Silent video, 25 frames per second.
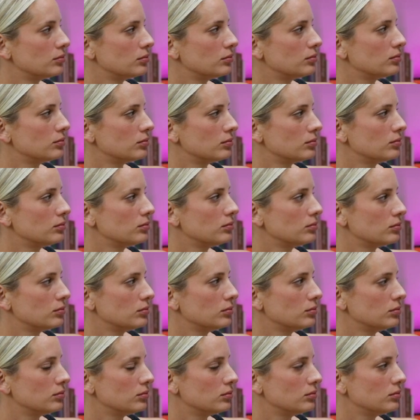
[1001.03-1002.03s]

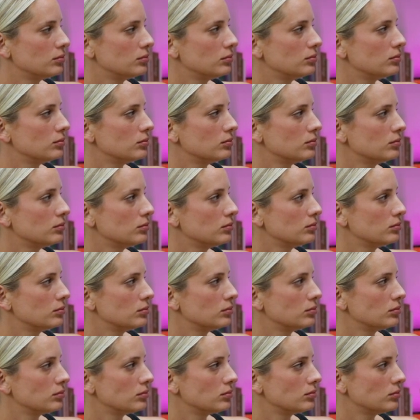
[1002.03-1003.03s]

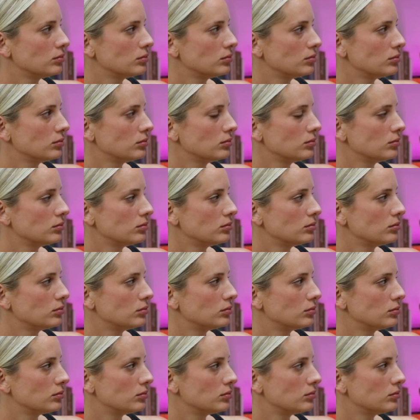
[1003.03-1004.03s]

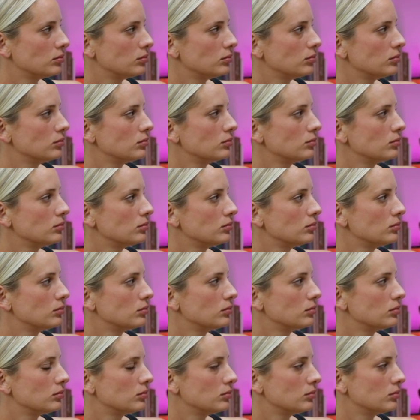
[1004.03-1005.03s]

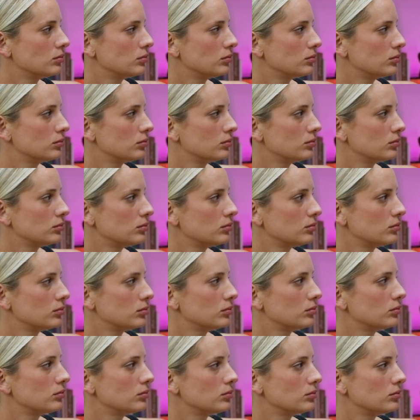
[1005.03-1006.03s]

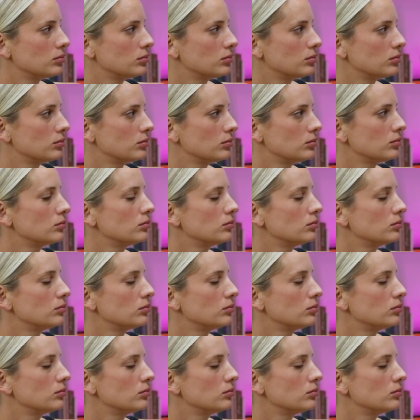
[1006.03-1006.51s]
No words are spoken by the person on screen.